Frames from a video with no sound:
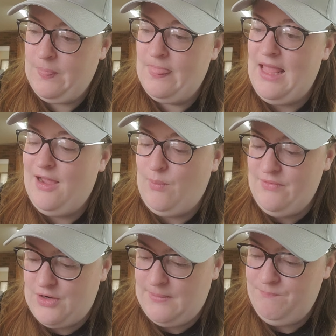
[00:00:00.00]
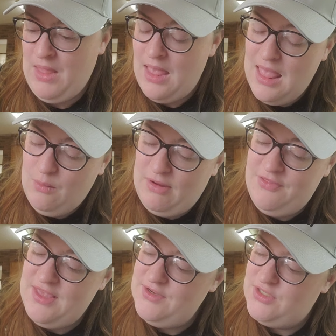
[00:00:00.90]
However, when
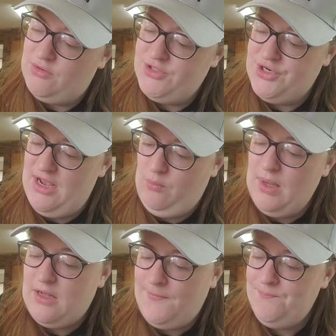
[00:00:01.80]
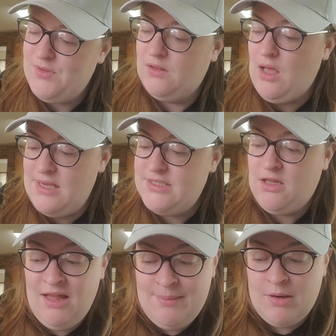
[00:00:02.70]
things don't turn out well, a lost
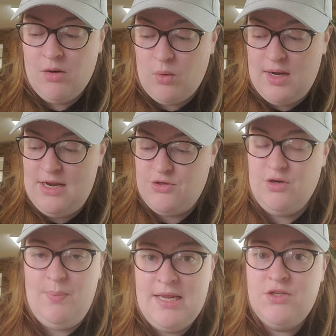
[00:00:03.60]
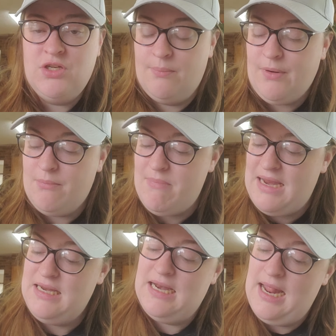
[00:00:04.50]
climber or an injured base jumper may
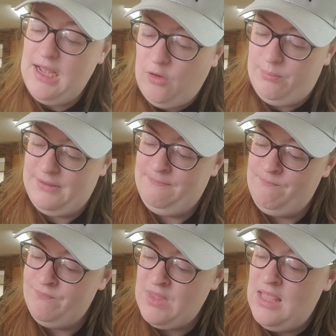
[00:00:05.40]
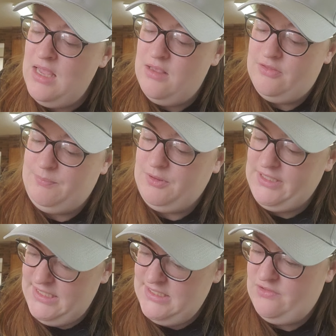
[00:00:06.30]
need help. The
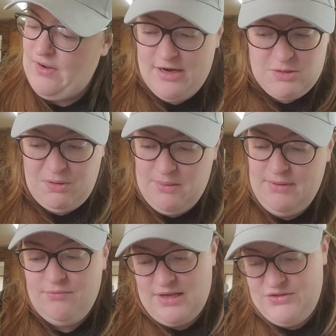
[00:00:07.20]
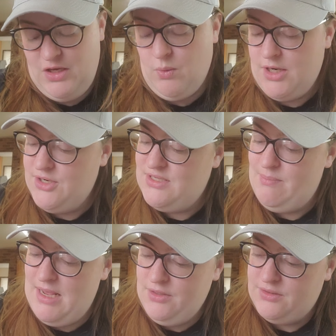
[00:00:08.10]
police, fire department, rescue workers, and
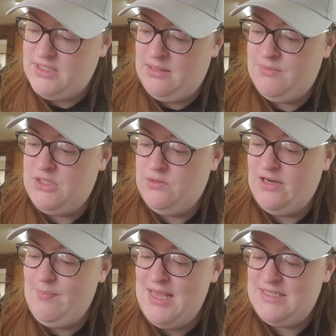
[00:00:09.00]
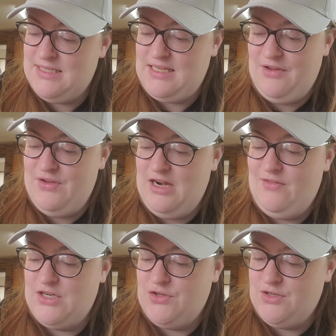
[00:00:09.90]
medical teams do their best to save an
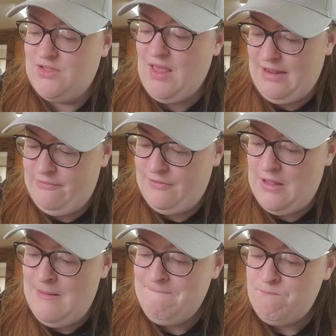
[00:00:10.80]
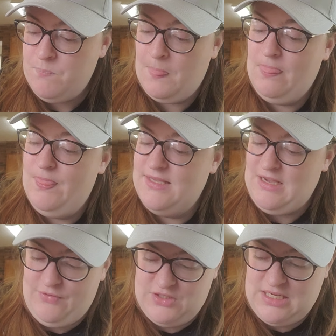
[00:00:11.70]
adventurer's life. These
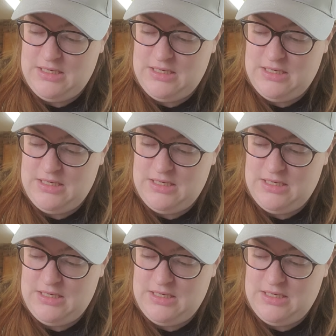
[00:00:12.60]
efforts can